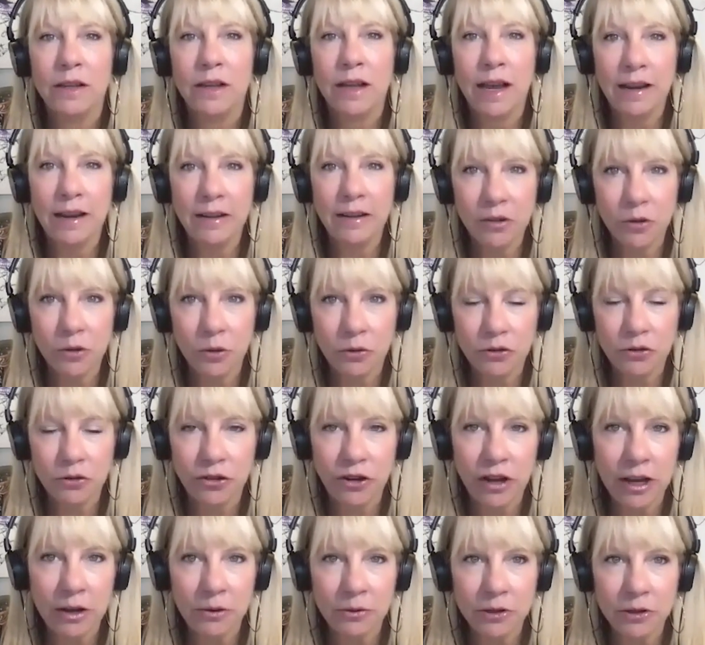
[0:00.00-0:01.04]
ice cold
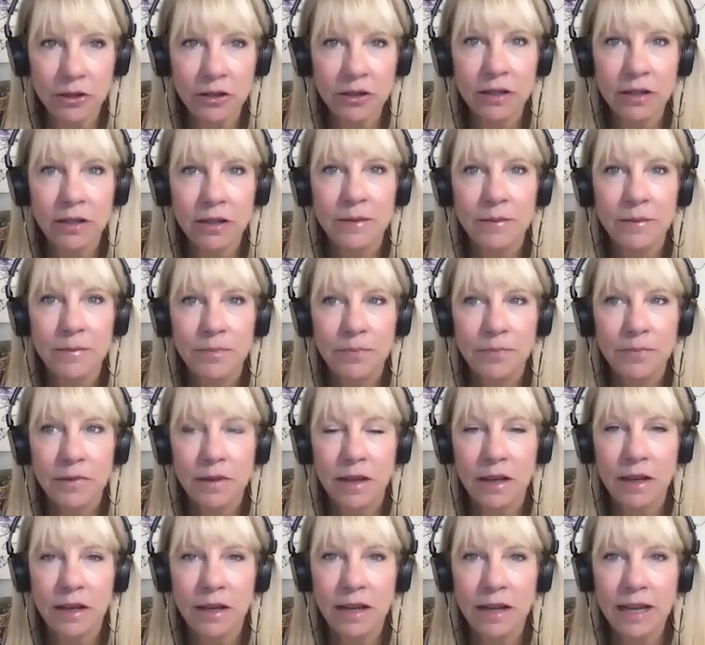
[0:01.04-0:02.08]
shower
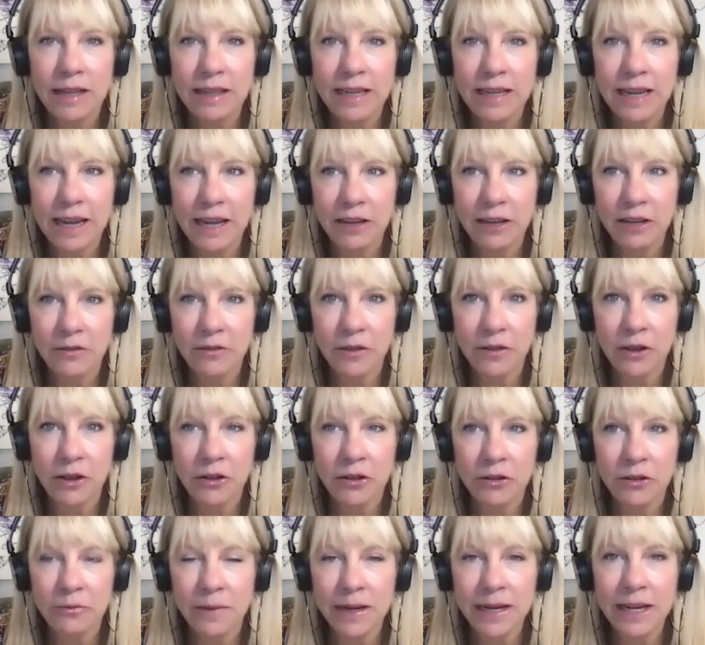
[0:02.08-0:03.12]
uh, at the end of
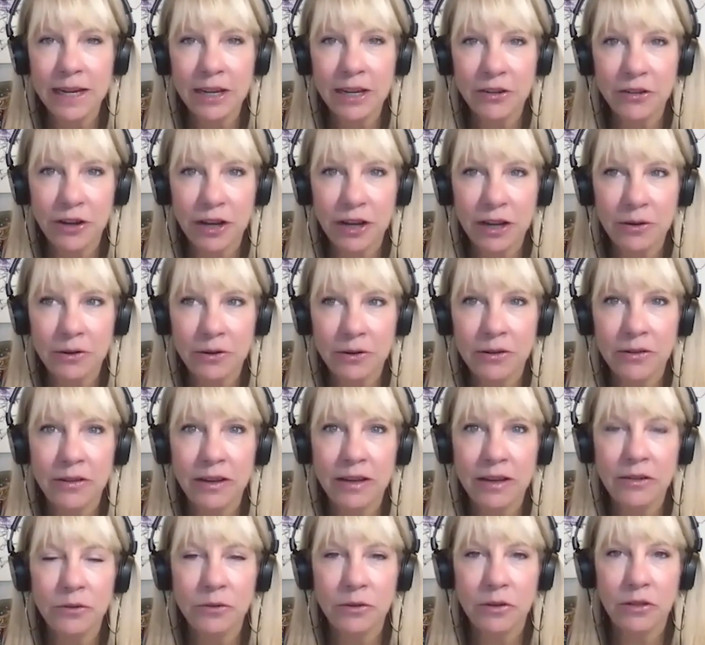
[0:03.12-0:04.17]
all of my hot showers. I do